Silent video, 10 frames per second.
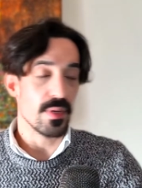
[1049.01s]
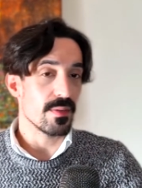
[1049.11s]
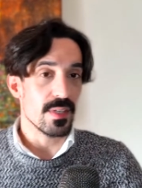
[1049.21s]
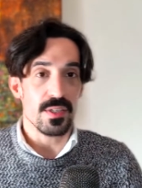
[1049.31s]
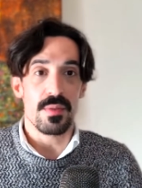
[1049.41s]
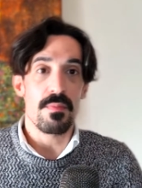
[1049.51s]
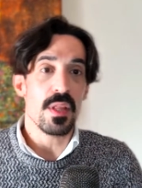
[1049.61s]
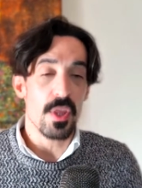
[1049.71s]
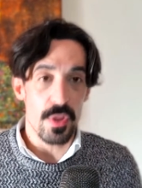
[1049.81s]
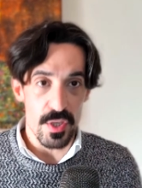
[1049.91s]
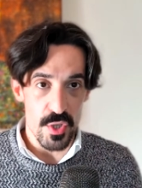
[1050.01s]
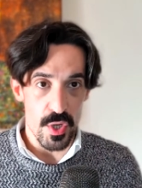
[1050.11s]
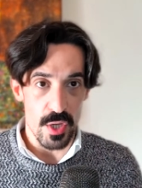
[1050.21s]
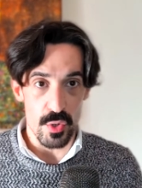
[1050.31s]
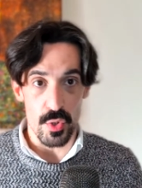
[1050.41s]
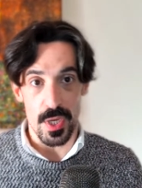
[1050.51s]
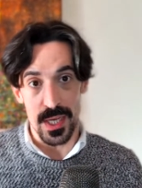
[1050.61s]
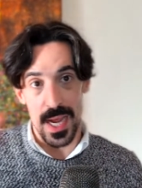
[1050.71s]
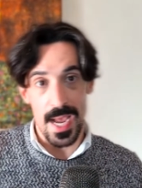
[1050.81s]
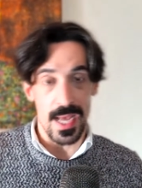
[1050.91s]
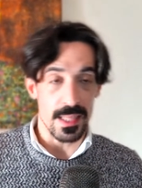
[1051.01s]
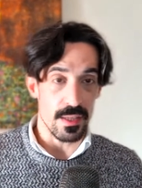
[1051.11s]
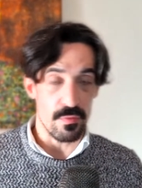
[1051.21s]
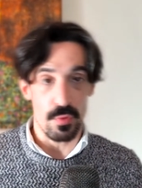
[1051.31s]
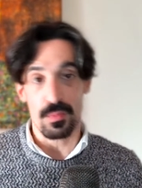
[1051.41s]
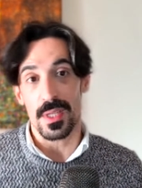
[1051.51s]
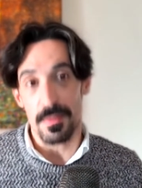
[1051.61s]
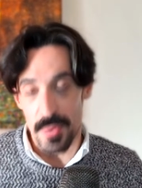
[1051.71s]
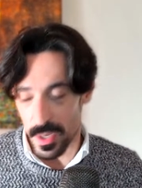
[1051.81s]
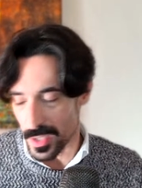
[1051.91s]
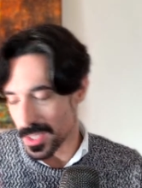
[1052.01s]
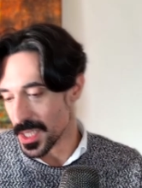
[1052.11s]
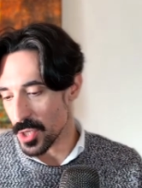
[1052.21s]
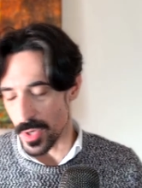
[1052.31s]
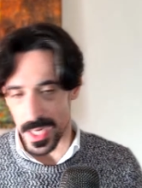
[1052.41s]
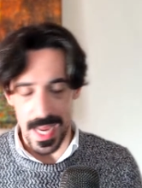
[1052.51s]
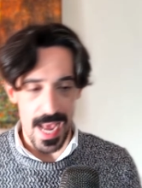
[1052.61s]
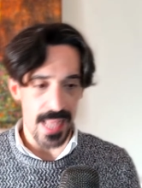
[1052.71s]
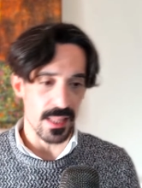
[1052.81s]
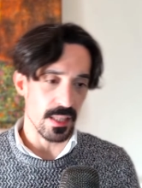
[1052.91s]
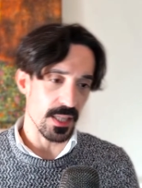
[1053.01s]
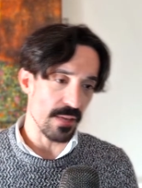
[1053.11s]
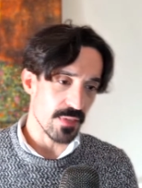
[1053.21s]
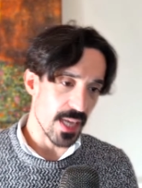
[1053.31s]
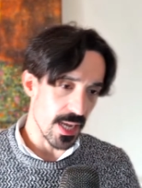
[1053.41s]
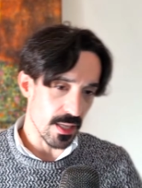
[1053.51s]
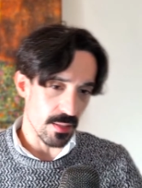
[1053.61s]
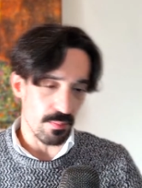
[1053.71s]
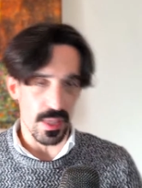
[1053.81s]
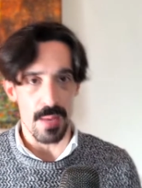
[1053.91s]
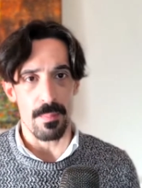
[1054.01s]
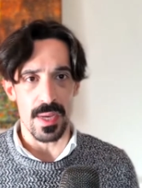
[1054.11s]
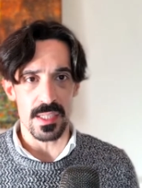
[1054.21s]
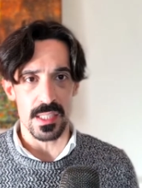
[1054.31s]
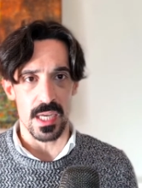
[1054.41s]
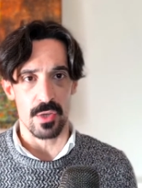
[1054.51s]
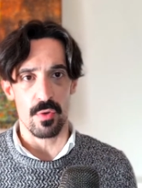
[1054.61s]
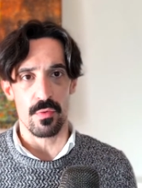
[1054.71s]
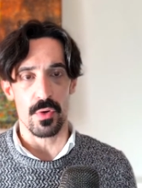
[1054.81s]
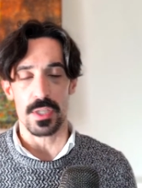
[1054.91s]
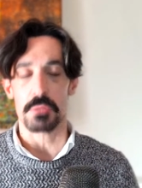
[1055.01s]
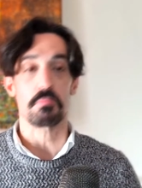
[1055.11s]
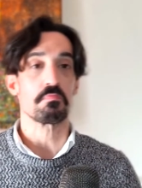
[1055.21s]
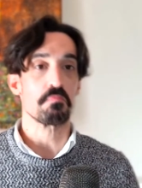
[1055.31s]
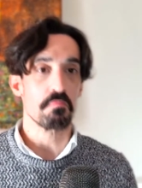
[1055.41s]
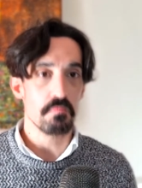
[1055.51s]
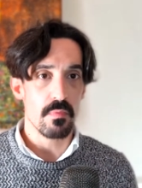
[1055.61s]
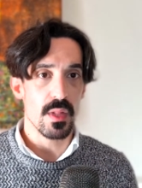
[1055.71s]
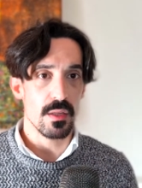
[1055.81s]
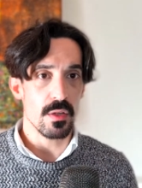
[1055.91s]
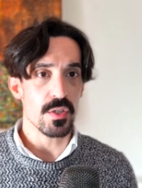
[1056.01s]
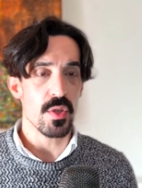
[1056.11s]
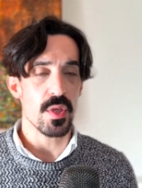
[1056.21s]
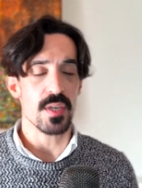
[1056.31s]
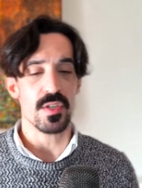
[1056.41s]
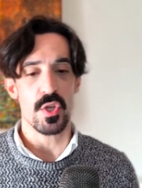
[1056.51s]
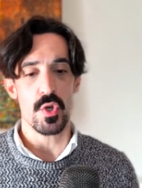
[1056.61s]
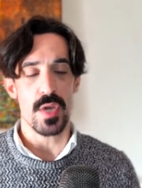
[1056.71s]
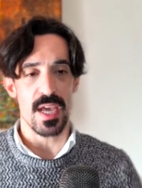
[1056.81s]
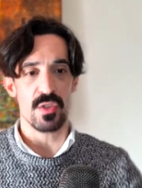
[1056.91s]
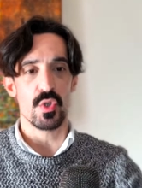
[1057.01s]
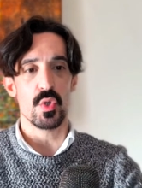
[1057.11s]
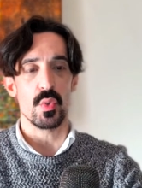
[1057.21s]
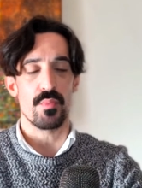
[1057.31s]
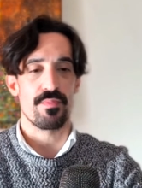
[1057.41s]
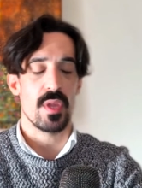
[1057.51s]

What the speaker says: there's a million things you can do. You can add, if you're playing the piano, let's say, you can add the left hand and play a bass line over it. Lots of things that you can do.